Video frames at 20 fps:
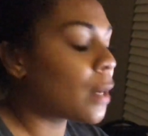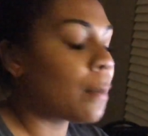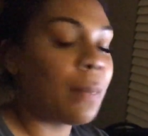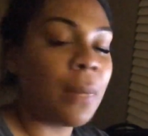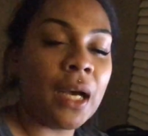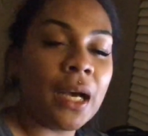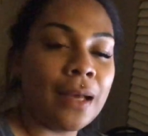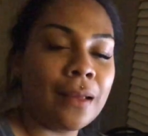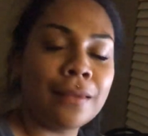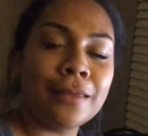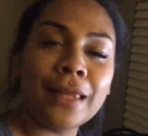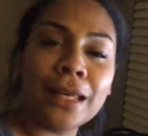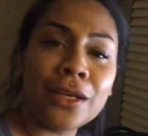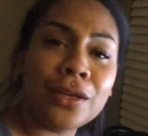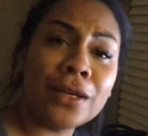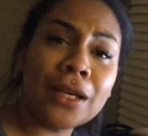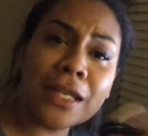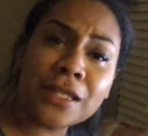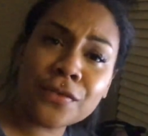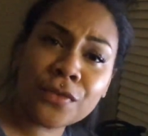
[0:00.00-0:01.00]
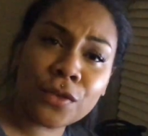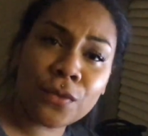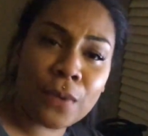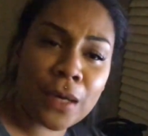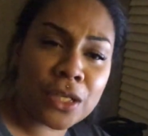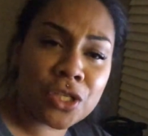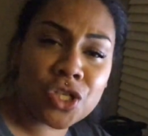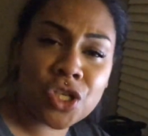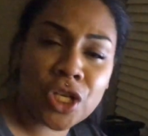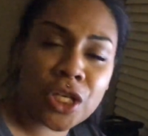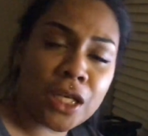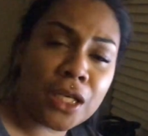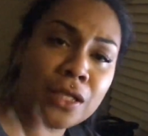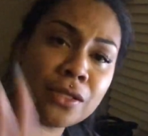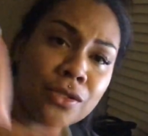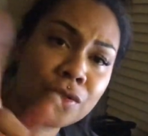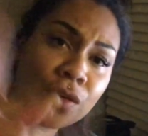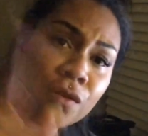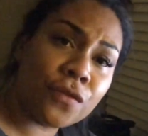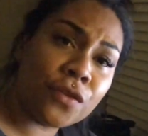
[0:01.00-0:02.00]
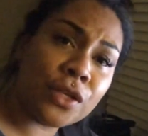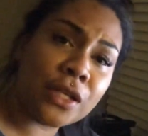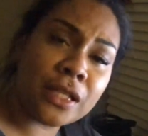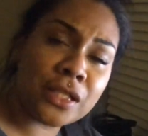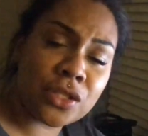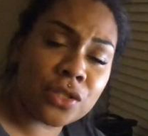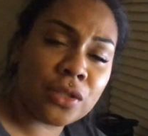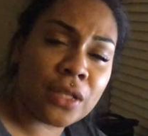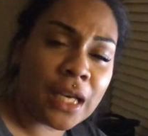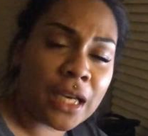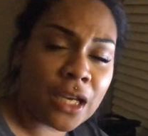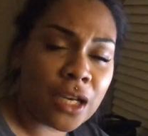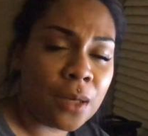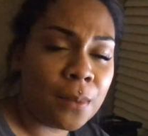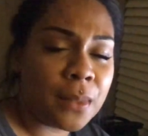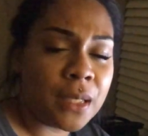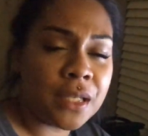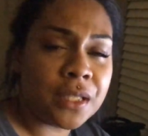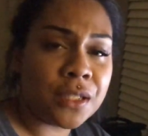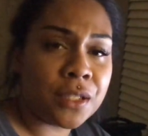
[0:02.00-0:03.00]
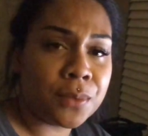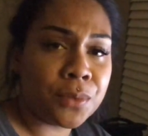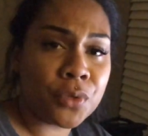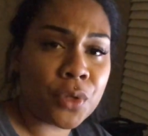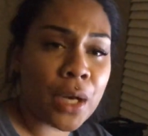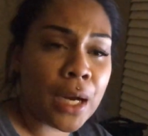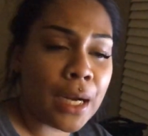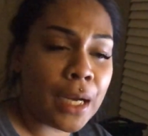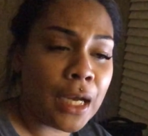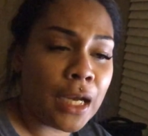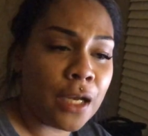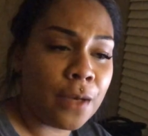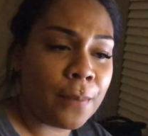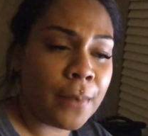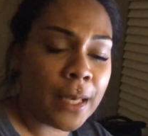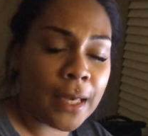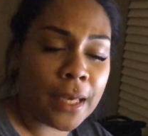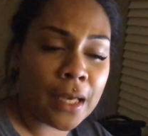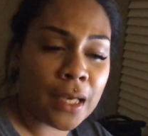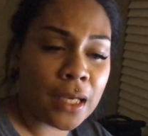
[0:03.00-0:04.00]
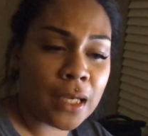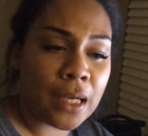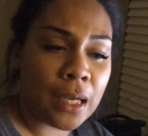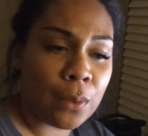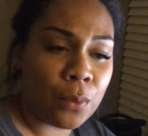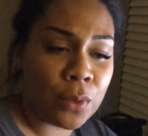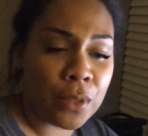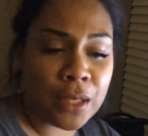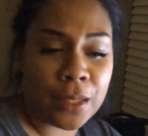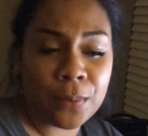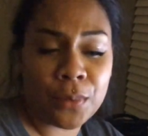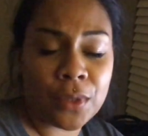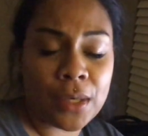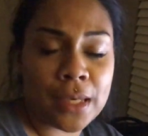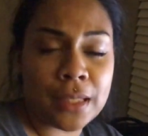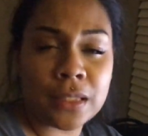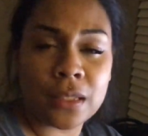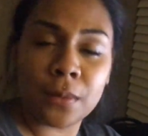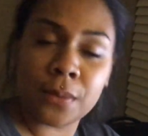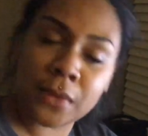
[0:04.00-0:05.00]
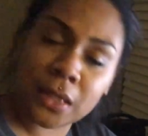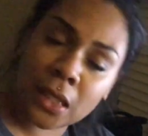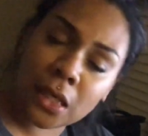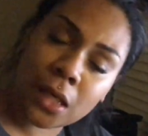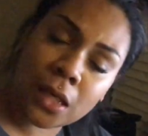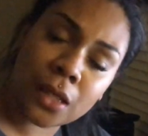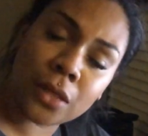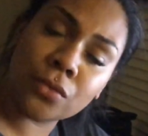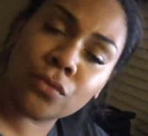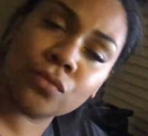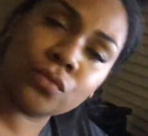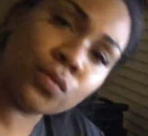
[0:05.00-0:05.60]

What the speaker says: But thank you guys for watching. Don't forget to like, comment, and subscribe, and I will keep you guys updated.